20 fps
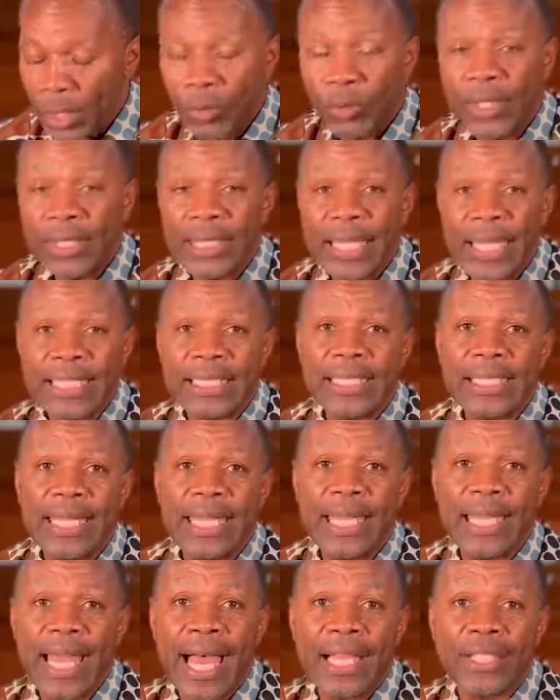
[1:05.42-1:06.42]
with that
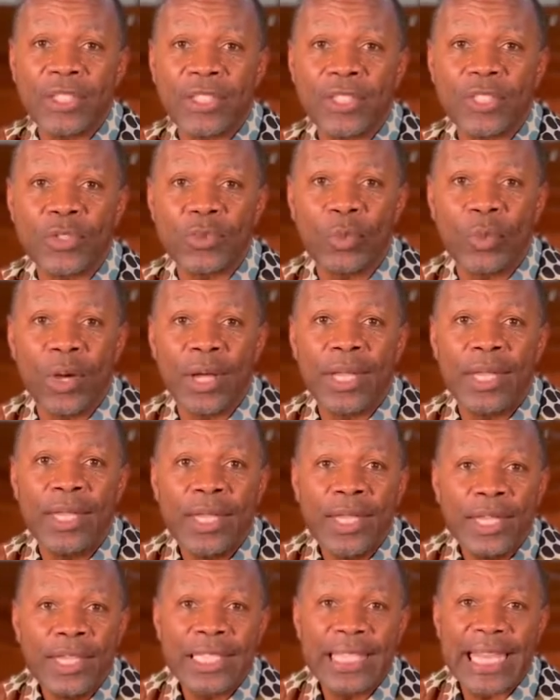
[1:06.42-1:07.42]
said, I just want
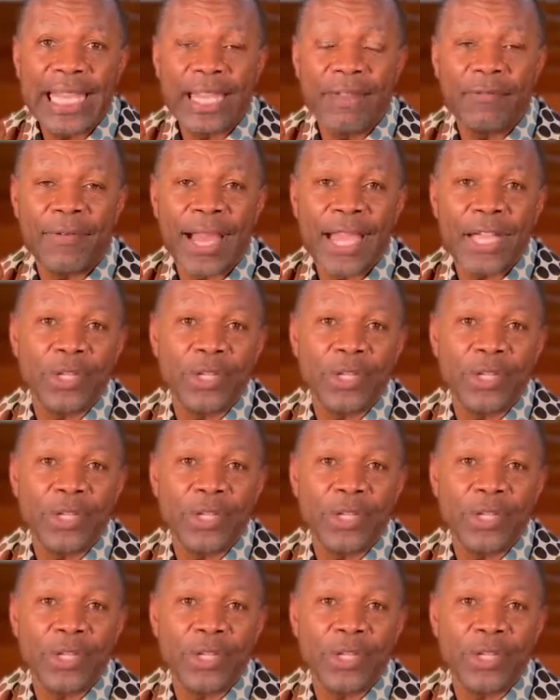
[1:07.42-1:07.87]
to invite